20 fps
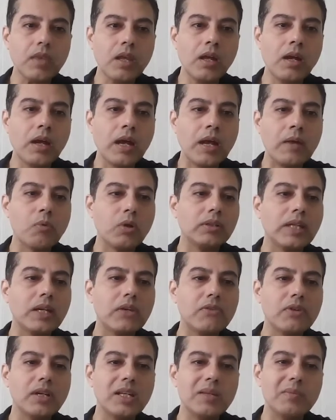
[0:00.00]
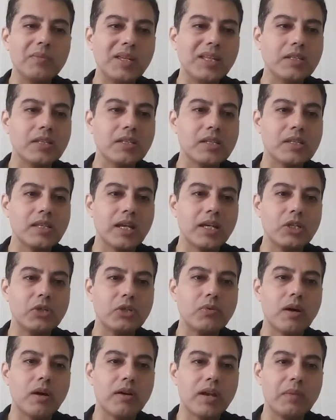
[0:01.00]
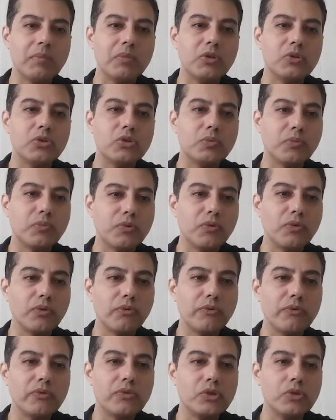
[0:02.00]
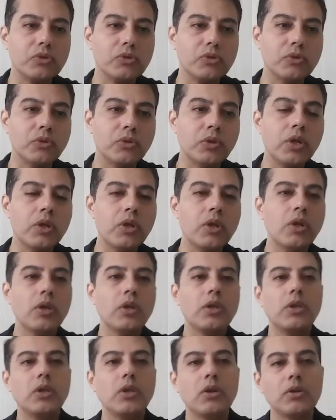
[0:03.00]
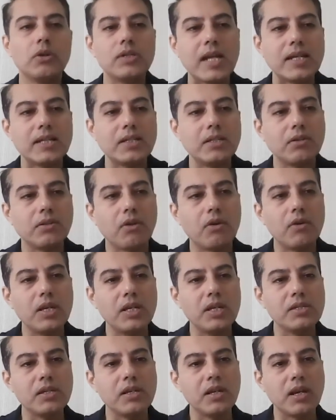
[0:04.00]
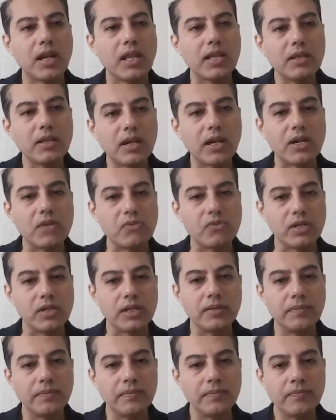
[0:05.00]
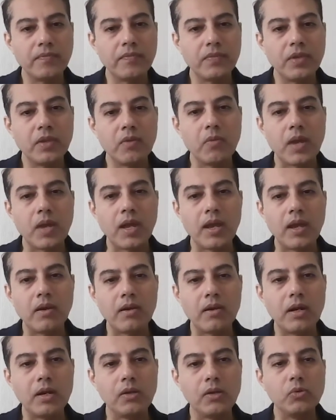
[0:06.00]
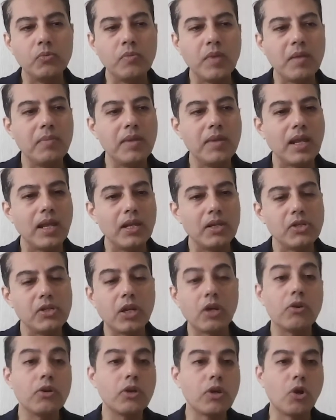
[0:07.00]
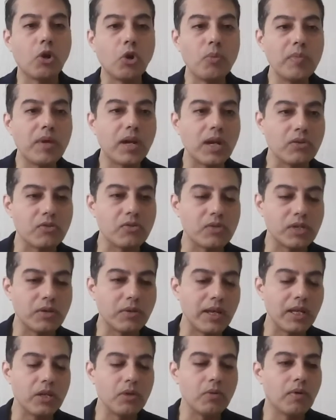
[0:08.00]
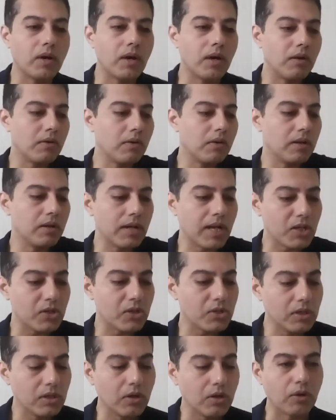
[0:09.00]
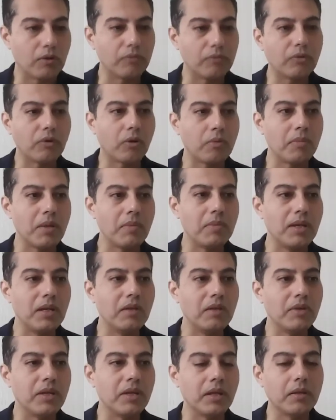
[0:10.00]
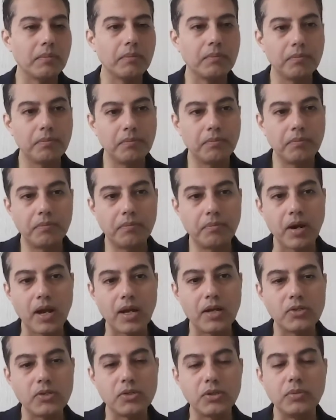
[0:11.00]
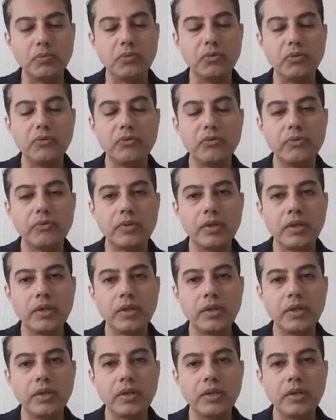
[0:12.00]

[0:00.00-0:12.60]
And what that really means is that you are able to prove to your tax authorities in another country who may be alleging, or in your home country where you are a national of, or maybe living prior to the move